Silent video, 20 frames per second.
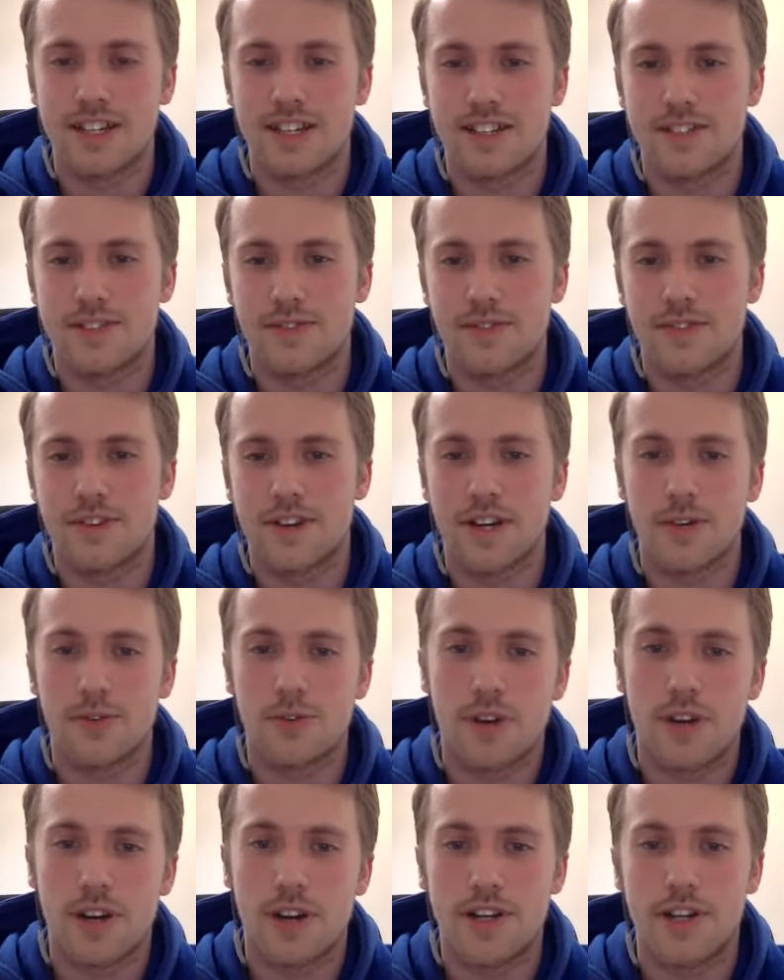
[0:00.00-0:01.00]
a wide
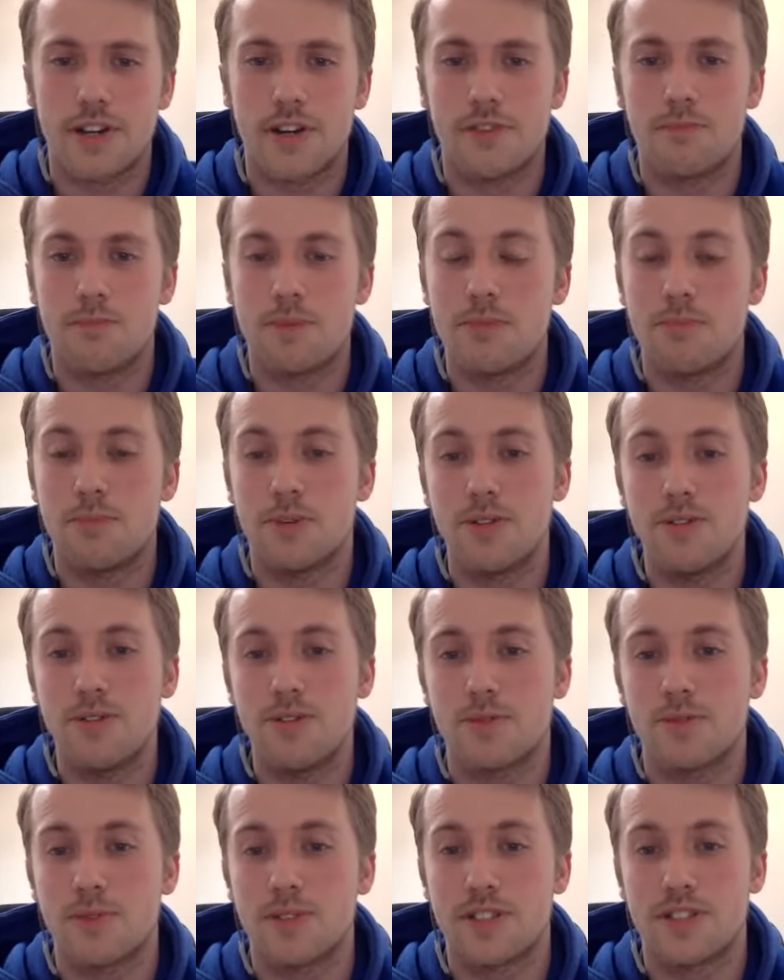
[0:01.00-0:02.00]
variety of people,
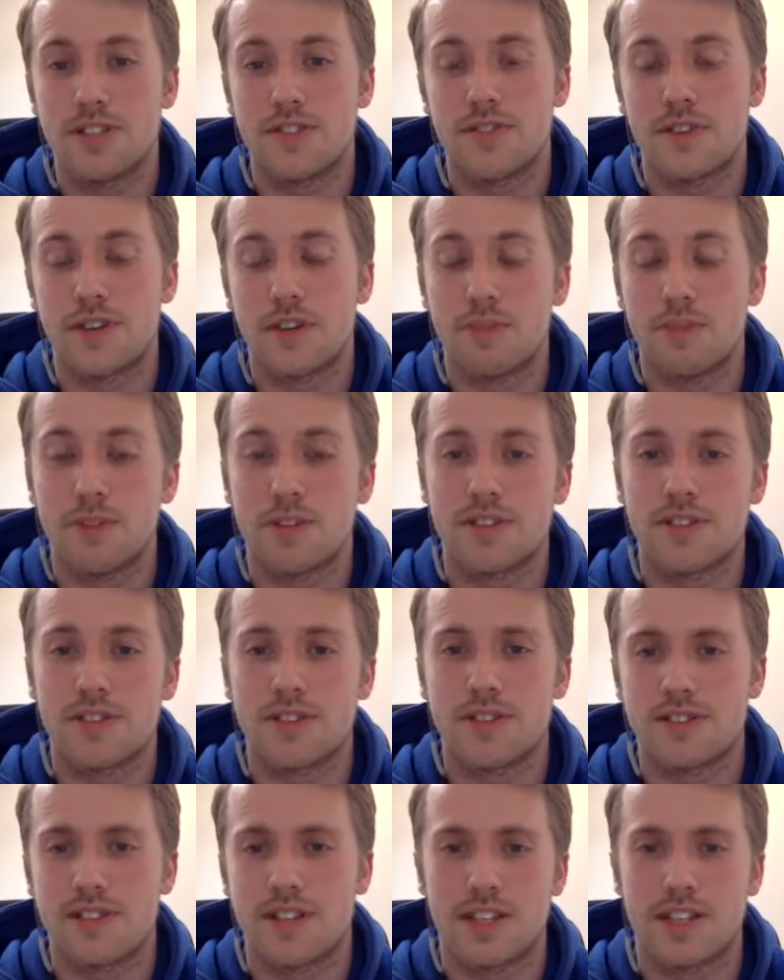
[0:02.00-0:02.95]
which is fun because it's